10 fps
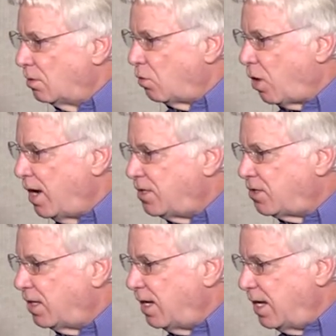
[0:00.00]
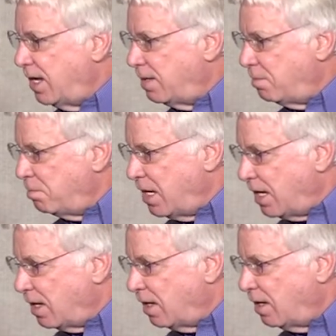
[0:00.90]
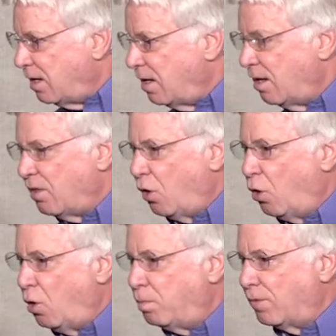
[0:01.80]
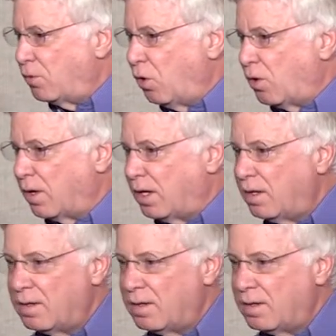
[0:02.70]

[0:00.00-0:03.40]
Christ in me the hope of glory.